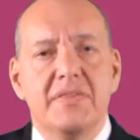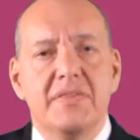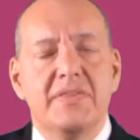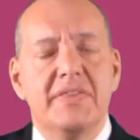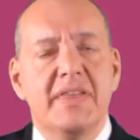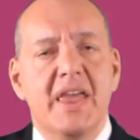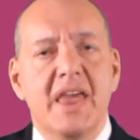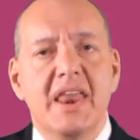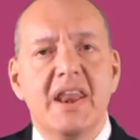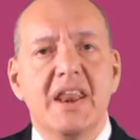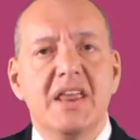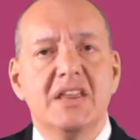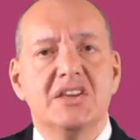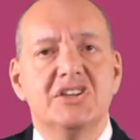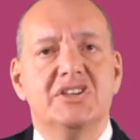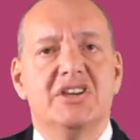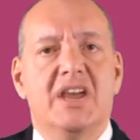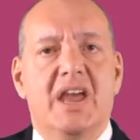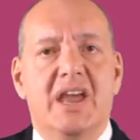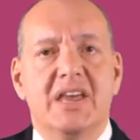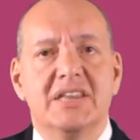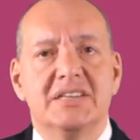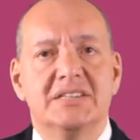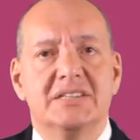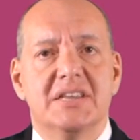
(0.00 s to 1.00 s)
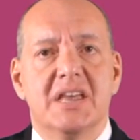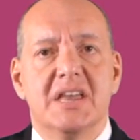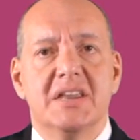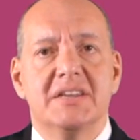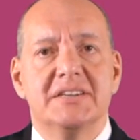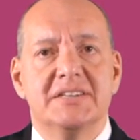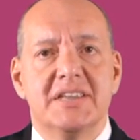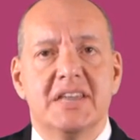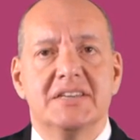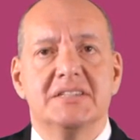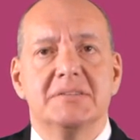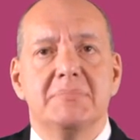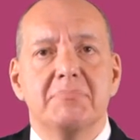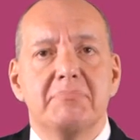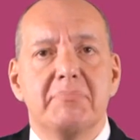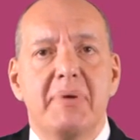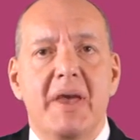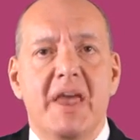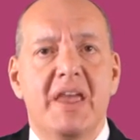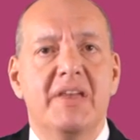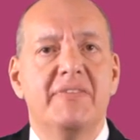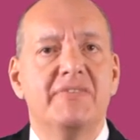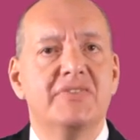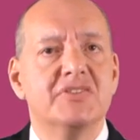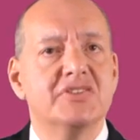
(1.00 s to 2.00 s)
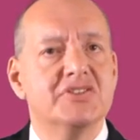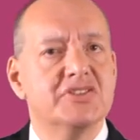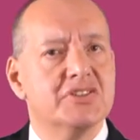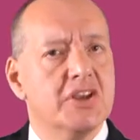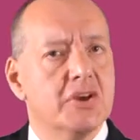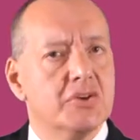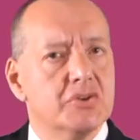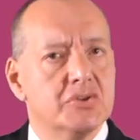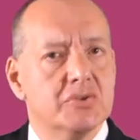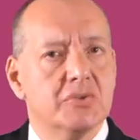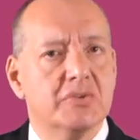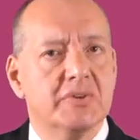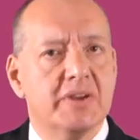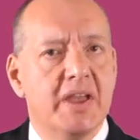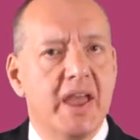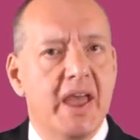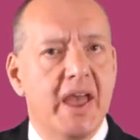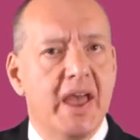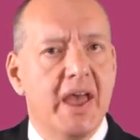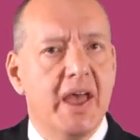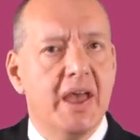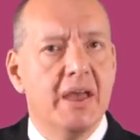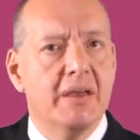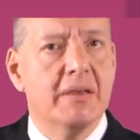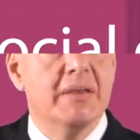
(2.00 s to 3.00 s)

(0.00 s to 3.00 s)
The NHS doesn't pay for social care.